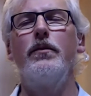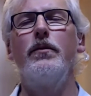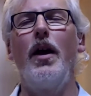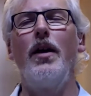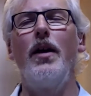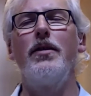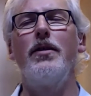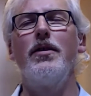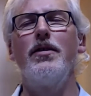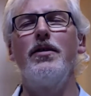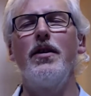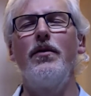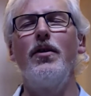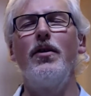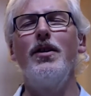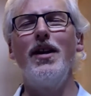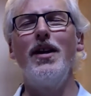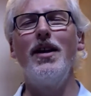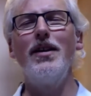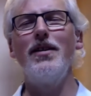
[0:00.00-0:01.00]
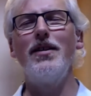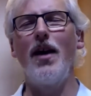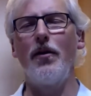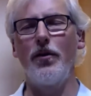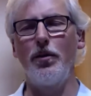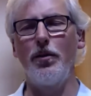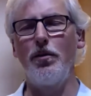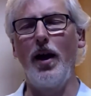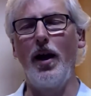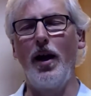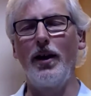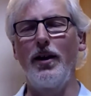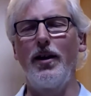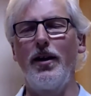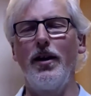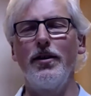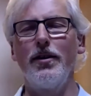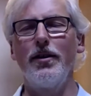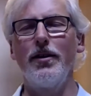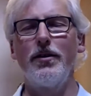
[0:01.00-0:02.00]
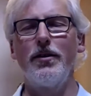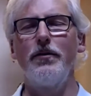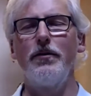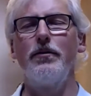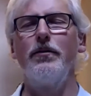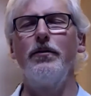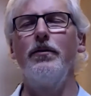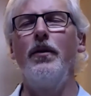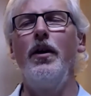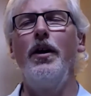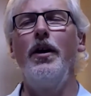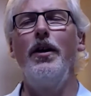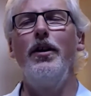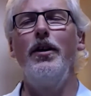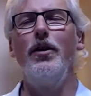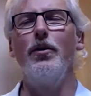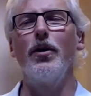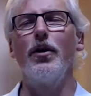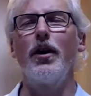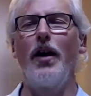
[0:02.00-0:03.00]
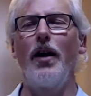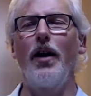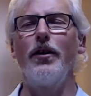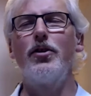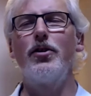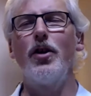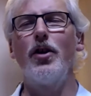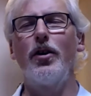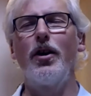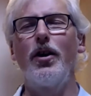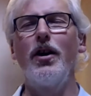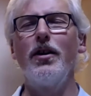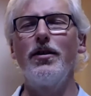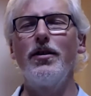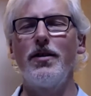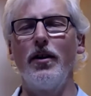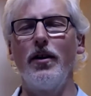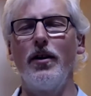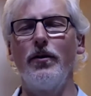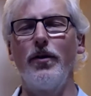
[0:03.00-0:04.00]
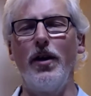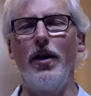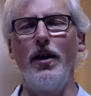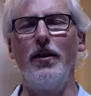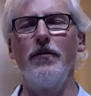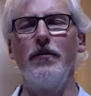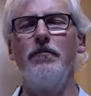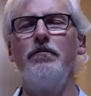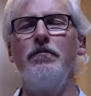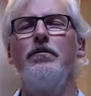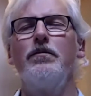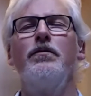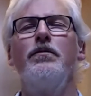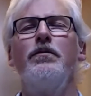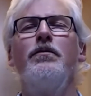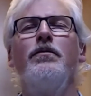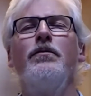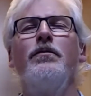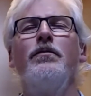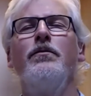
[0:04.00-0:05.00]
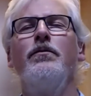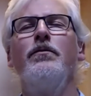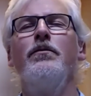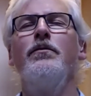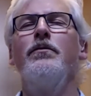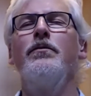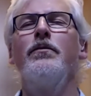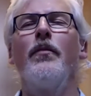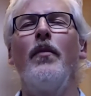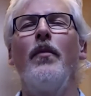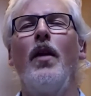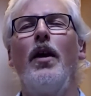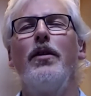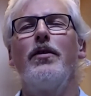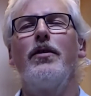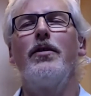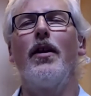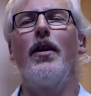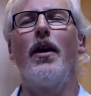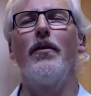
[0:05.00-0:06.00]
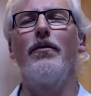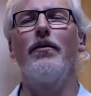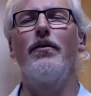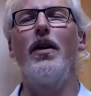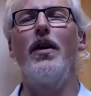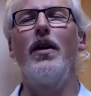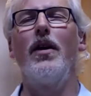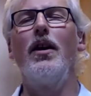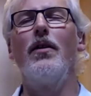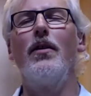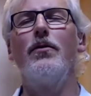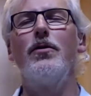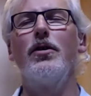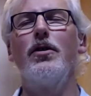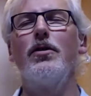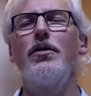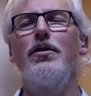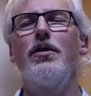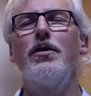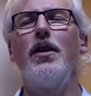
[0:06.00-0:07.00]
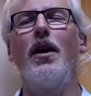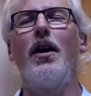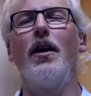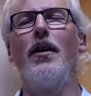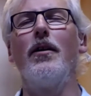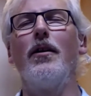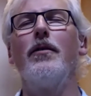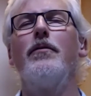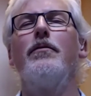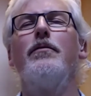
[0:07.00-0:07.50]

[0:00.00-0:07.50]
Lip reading: It's as if you did have a blanket, you were kind of tucking yourself in. So that feeling of just, yeah,